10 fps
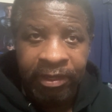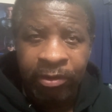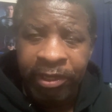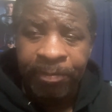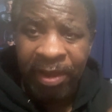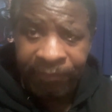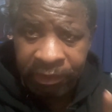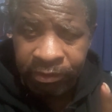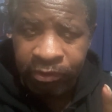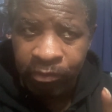Oh, yeah. My
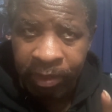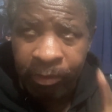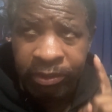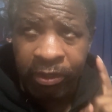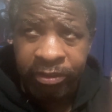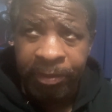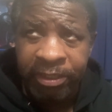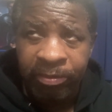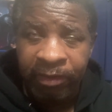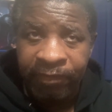Adventures of Superman, which starts May
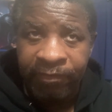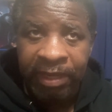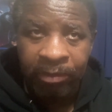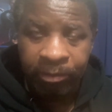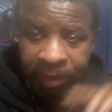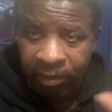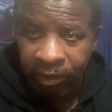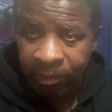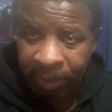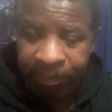25th. That will be going
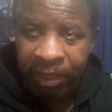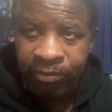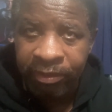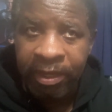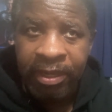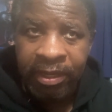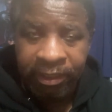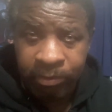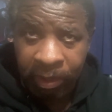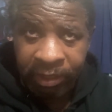on my Patreon
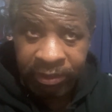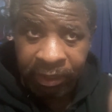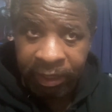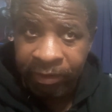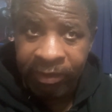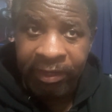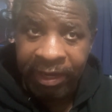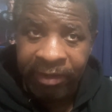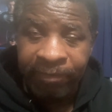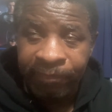as well as on here, an
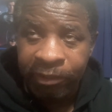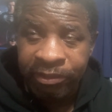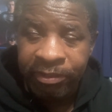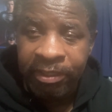edited version.